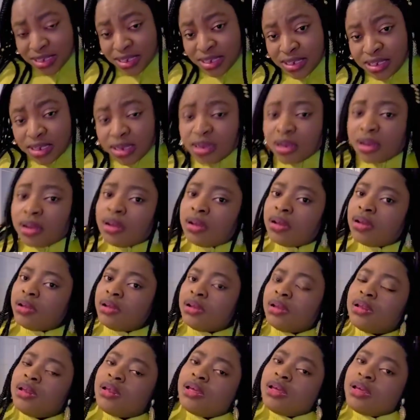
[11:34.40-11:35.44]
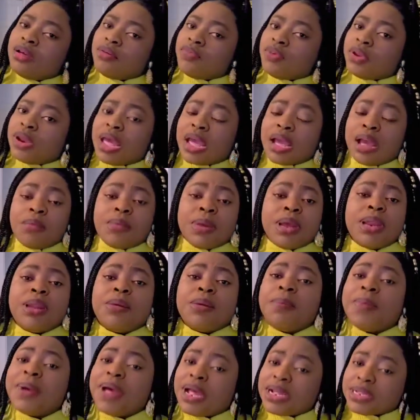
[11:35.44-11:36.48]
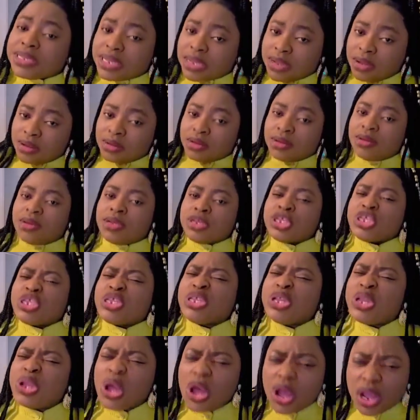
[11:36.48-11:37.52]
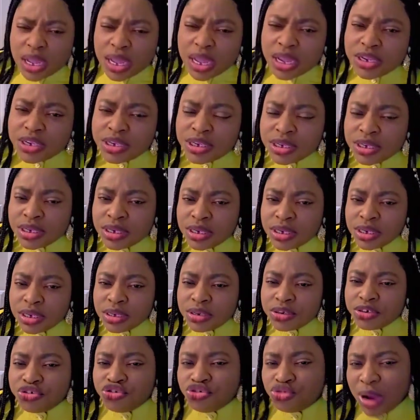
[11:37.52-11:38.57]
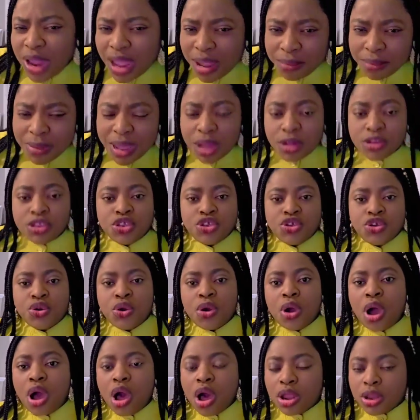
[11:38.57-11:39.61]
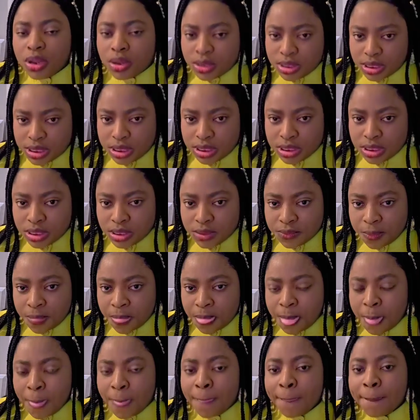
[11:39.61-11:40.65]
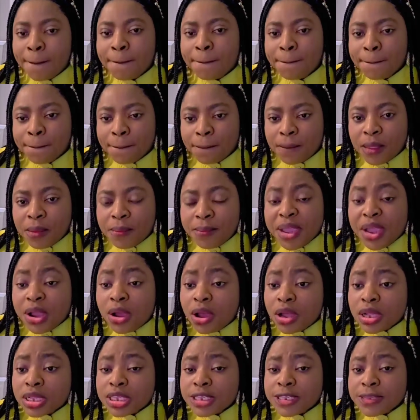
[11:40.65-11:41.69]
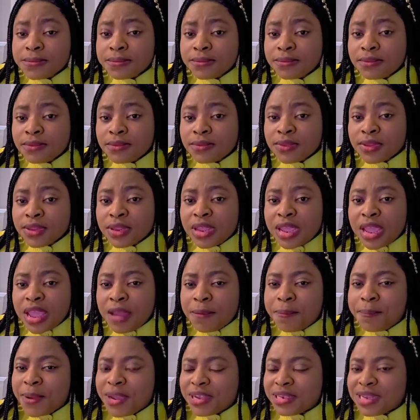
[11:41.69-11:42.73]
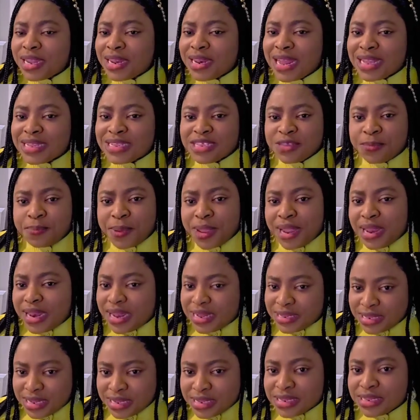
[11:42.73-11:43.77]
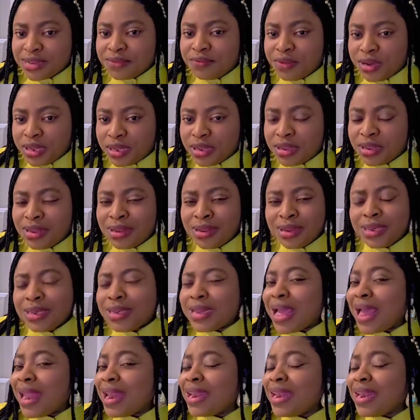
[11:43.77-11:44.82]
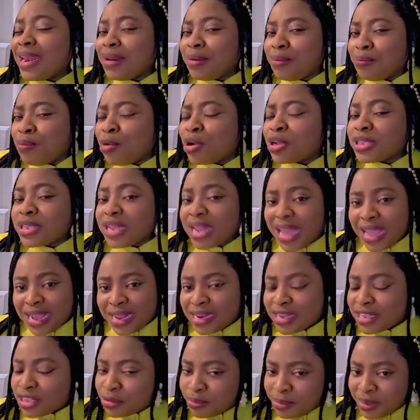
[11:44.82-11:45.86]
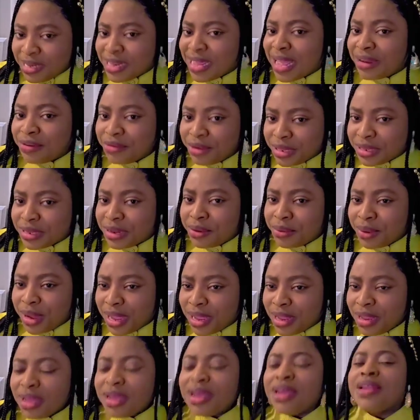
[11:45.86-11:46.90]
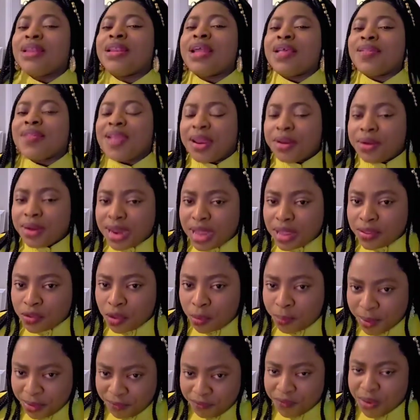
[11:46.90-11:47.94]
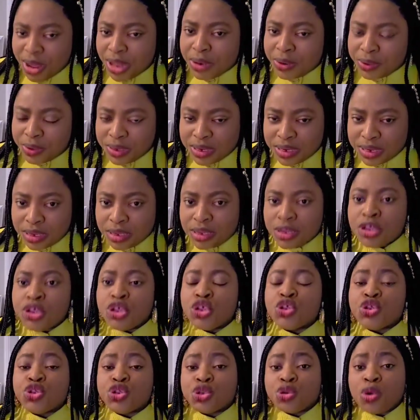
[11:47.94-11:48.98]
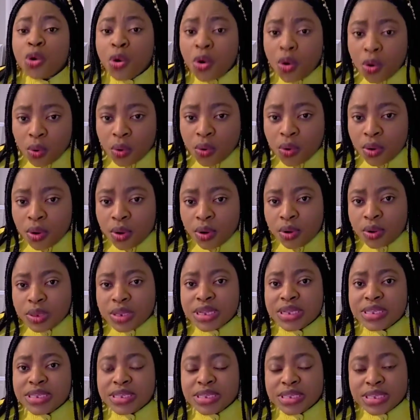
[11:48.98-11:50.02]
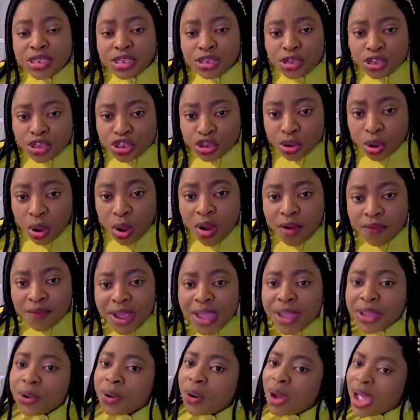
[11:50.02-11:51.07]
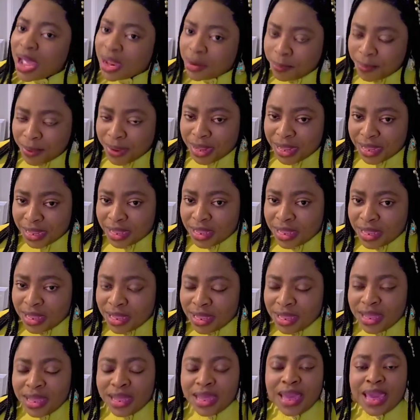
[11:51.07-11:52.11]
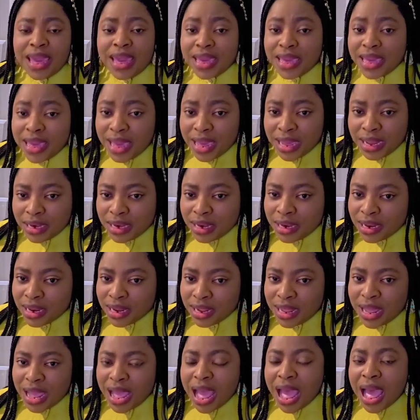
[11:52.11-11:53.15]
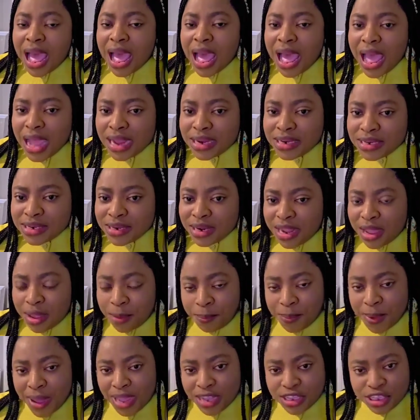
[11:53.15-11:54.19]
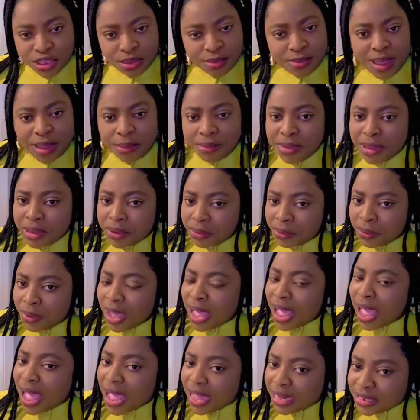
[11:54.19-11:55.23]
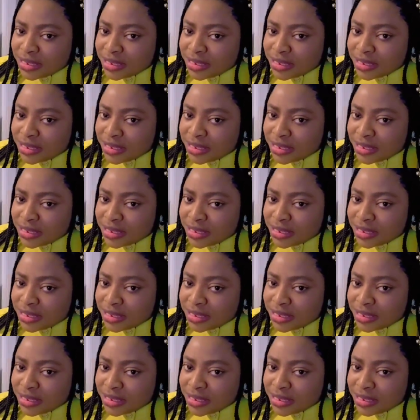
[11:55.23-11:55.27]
feel like I'm going to pass out, sluggish, dry mouth, all those things. Because a patient that is paying excessively, they are most likely to be dehydrated, right? That's another topic for another day. So this is just to cover your ADPIE. Again, add a pie to my meal. Add.